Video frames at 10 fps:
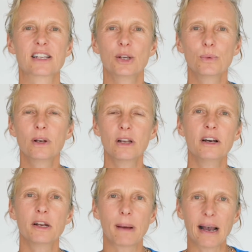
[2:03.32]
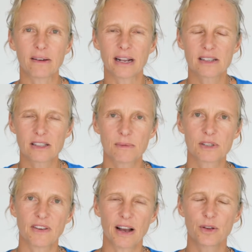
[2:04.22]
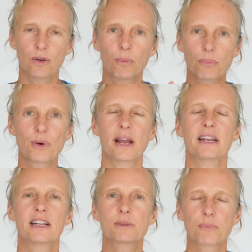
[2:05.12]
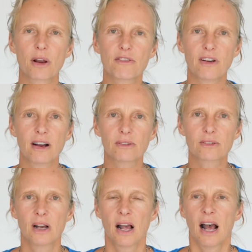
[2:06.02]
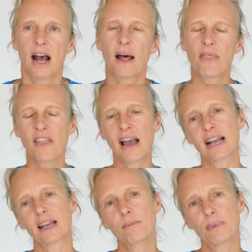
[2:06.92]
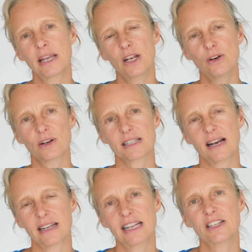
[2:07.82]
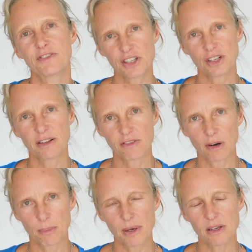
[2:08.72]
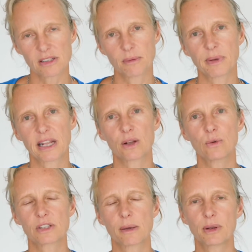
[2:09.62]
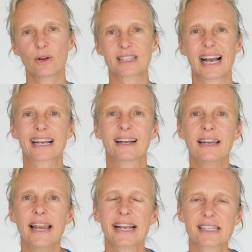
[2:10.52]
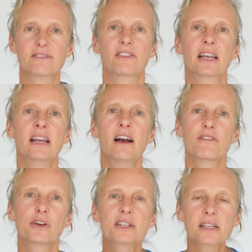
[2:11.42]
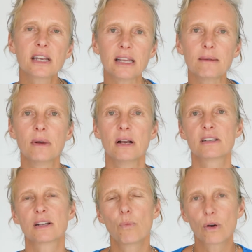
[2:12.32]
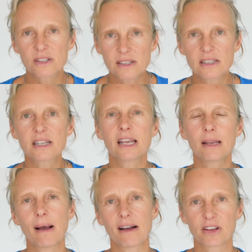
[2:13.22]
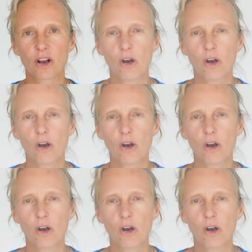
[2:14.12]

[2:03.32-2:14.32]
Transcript: that you will learn about in terms of how your brain is profiled. And that can be looked at individually for a person, but it can also be looked at collectively for a team. So what does a team have in